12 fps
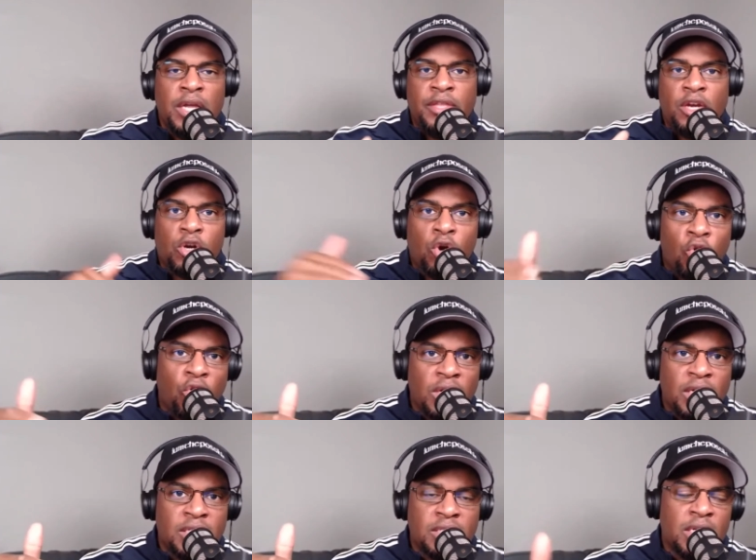they're
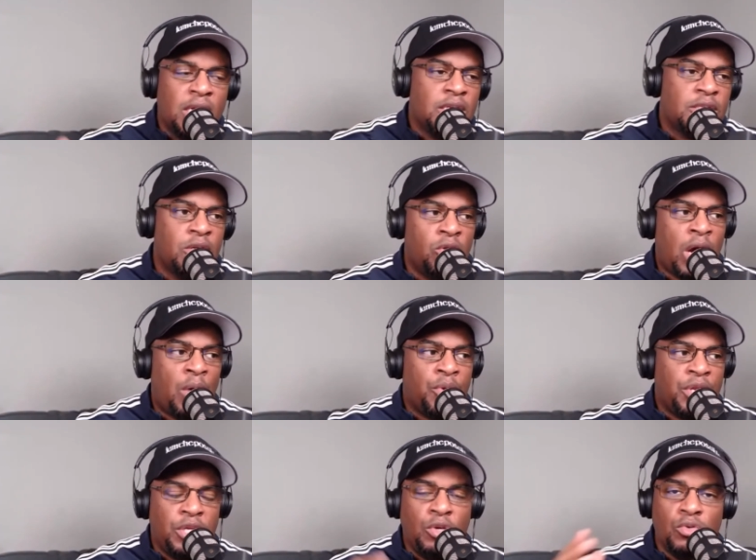cordless, so I
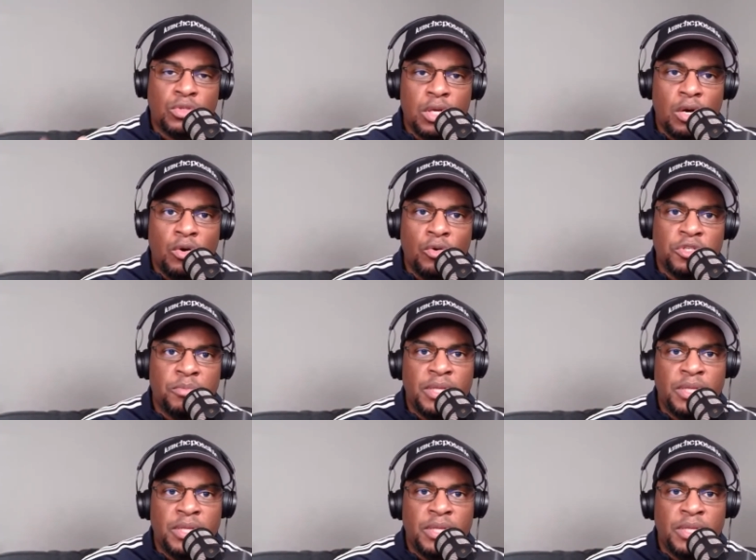want to use those.